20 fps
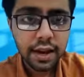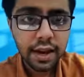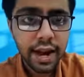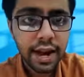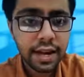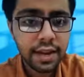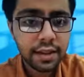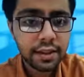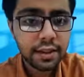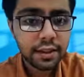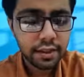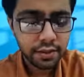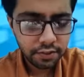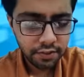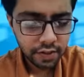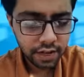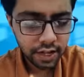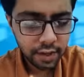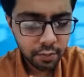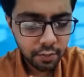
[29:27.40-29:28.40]
That is
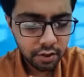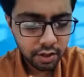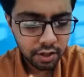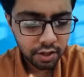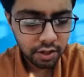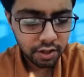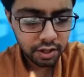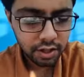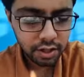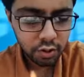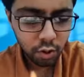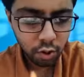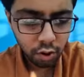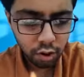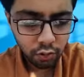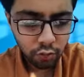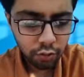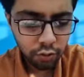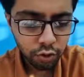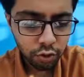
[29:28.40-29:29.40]
severe hemorrhages in
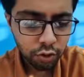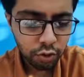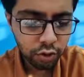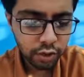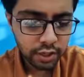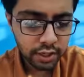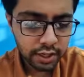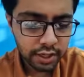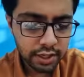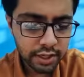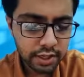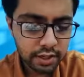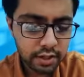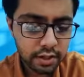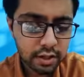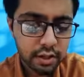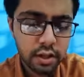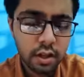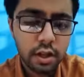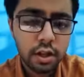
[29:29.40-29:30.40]
all 4
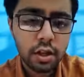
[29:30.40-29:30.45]
quadrants.